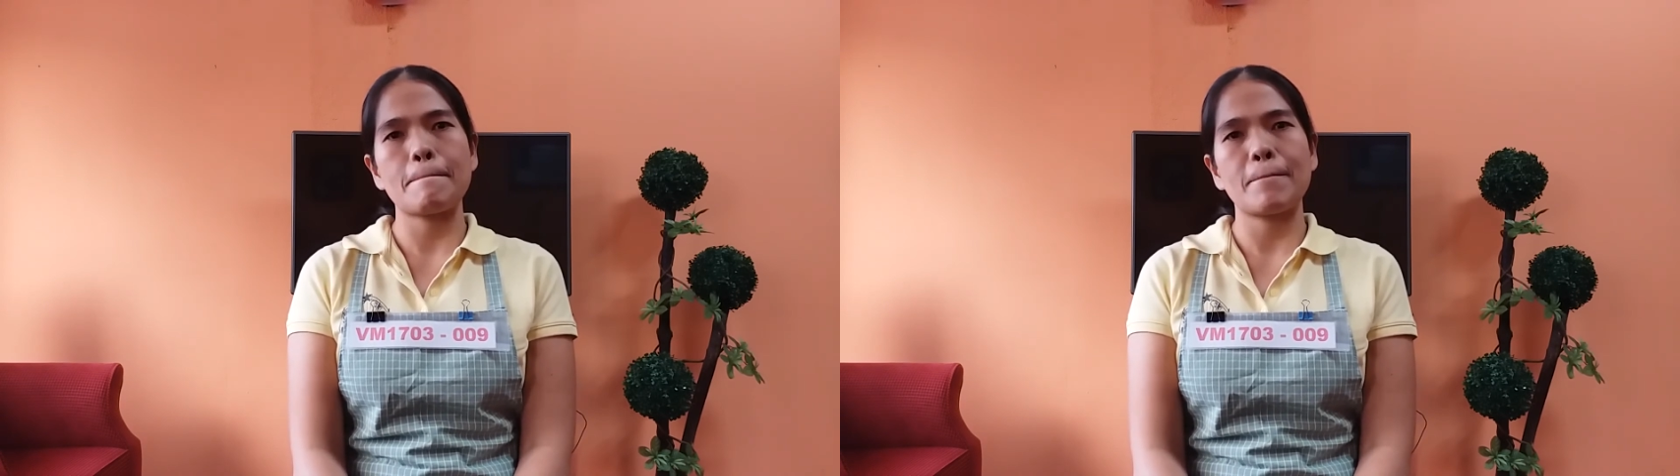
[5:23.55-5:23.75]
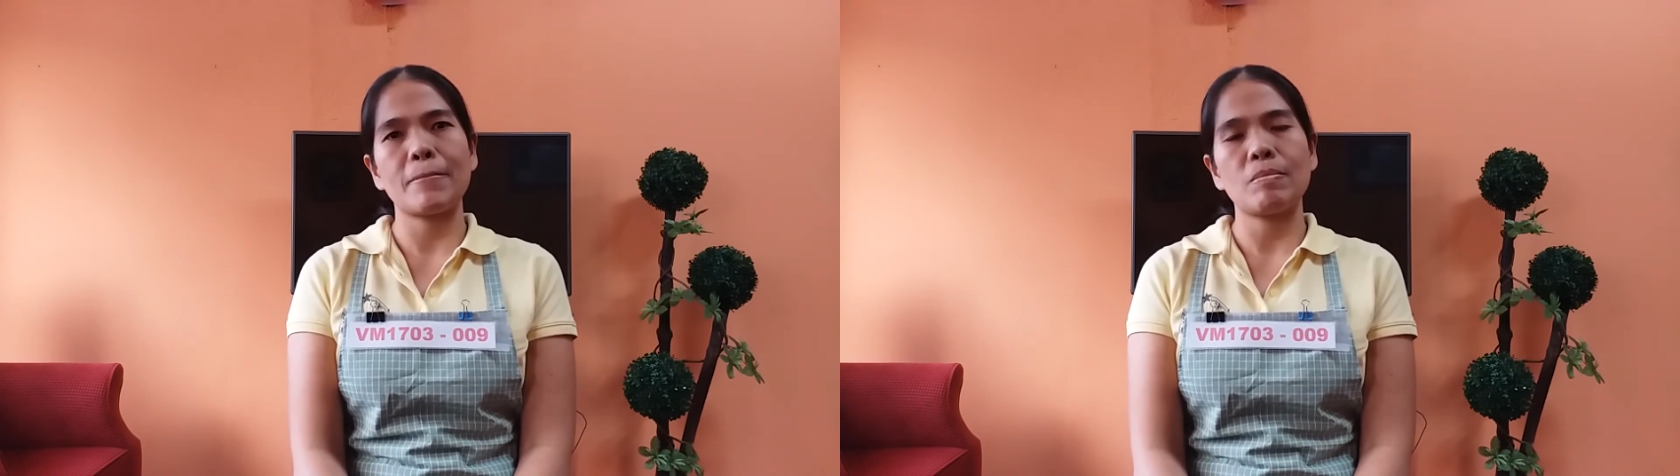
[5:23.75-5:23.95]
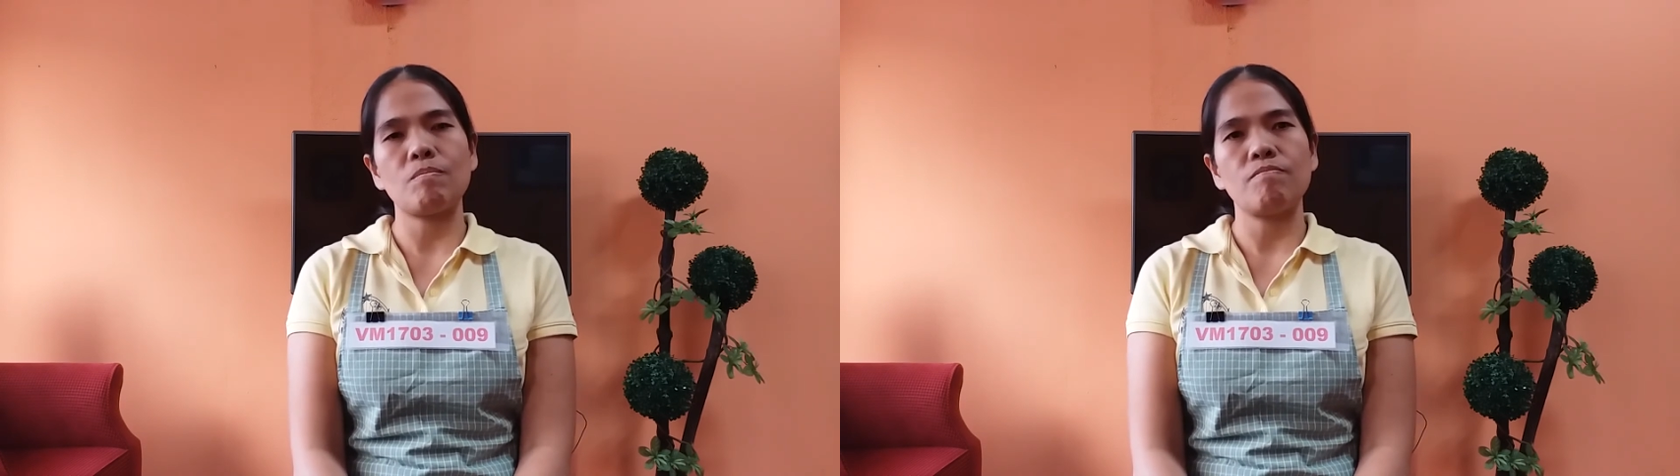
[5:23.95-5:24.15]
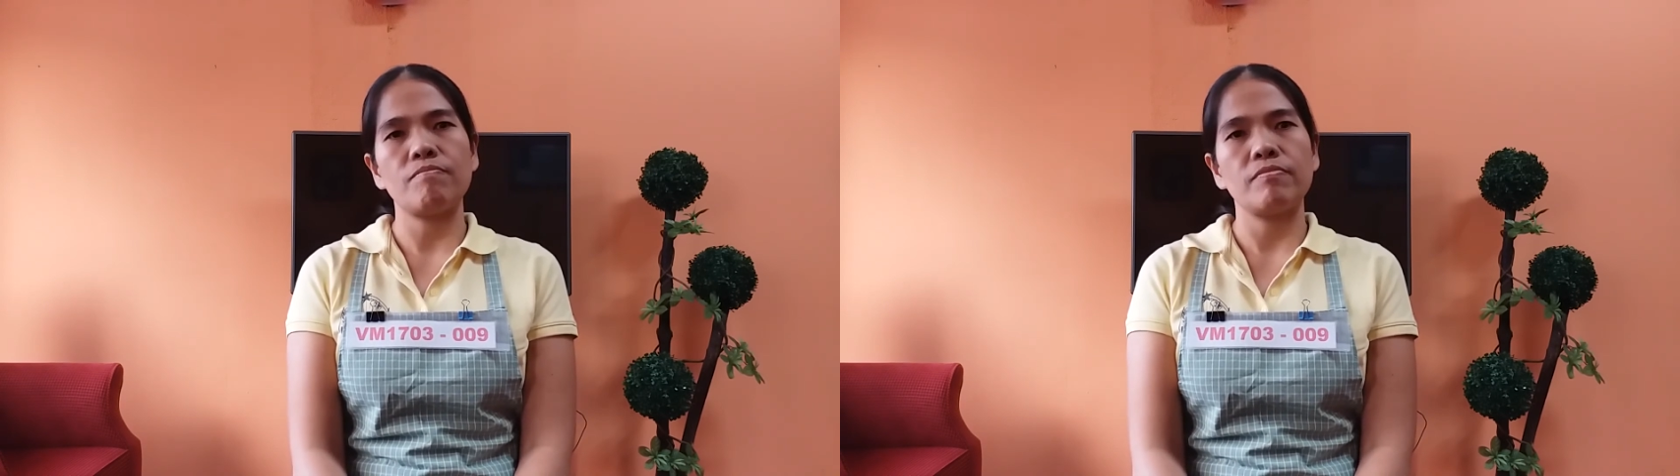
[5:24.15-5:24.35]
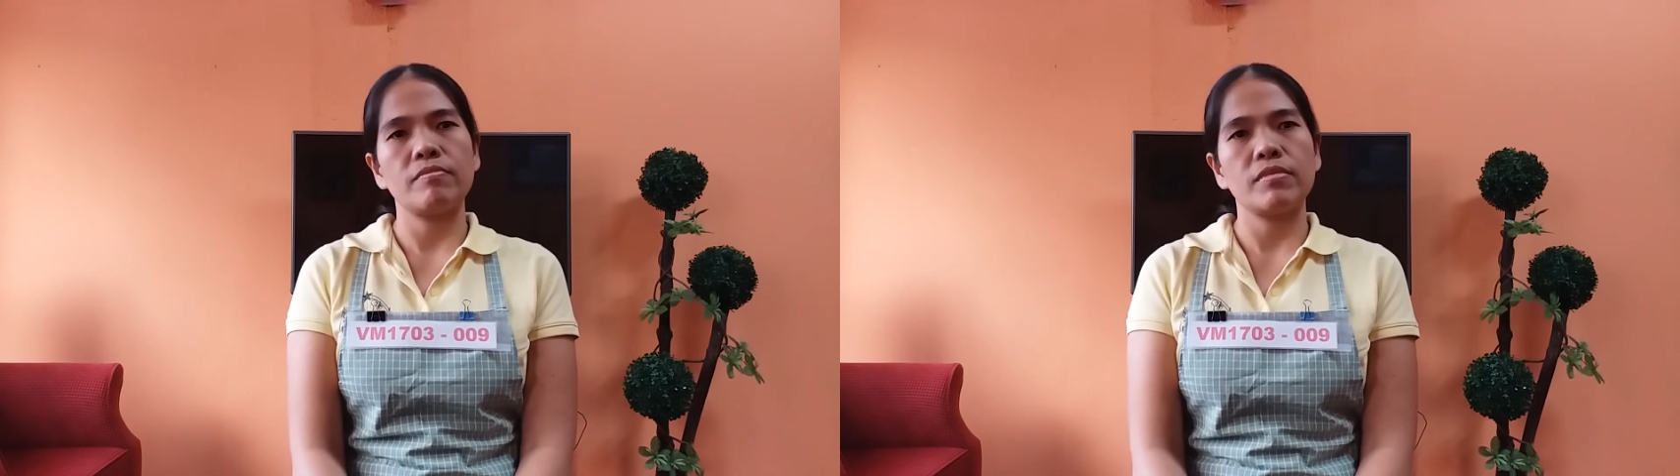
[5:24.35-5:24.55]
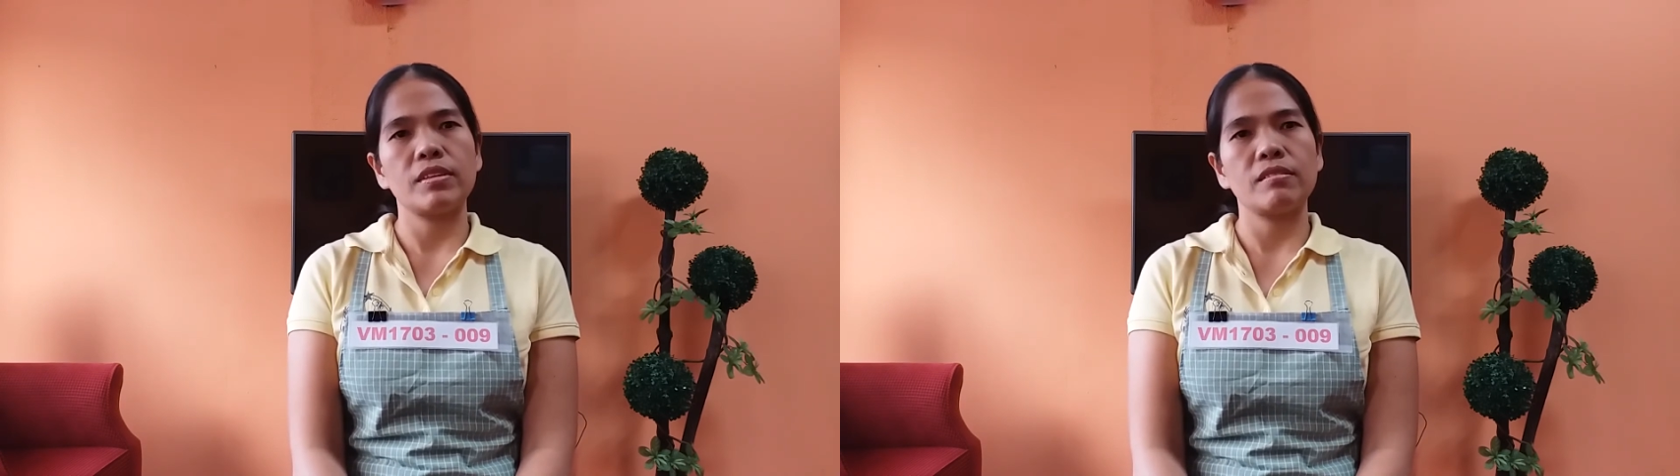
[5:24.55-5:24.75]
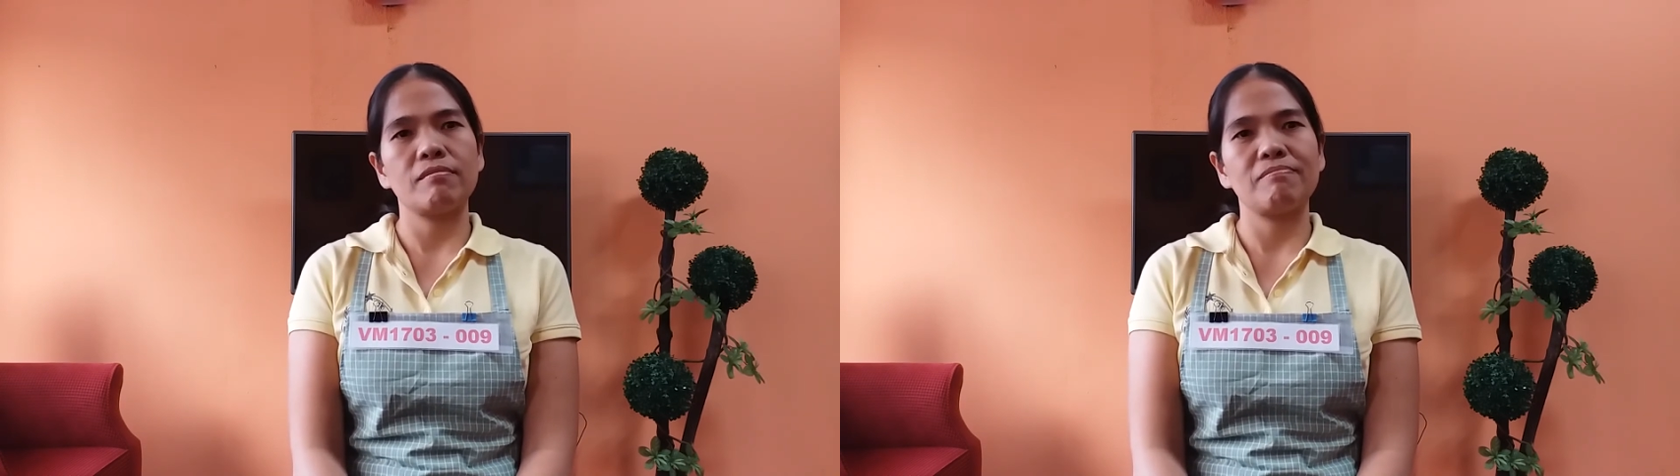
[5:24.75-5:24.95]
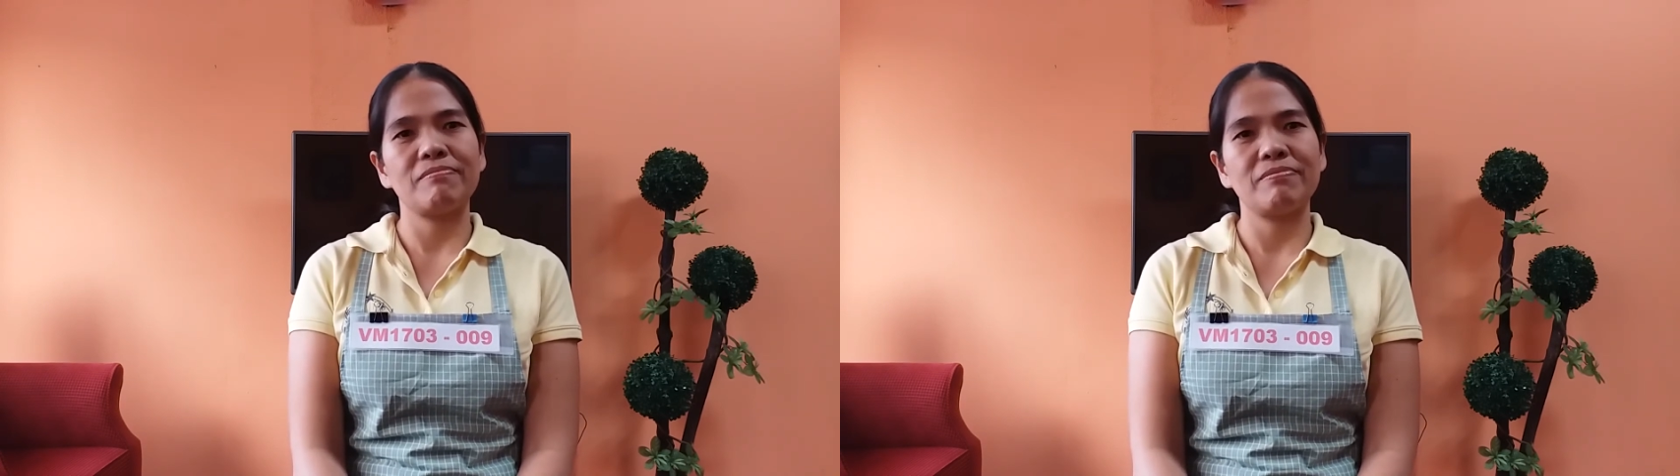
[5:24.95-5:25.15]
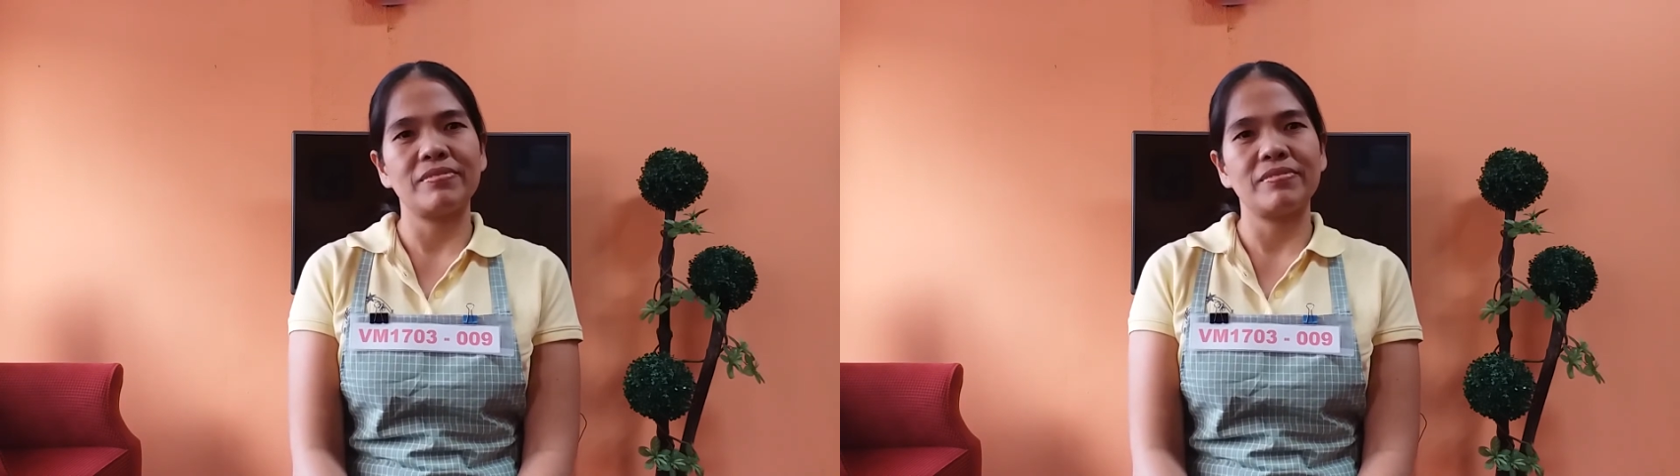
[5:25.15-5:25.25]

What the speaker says: you work in new territory.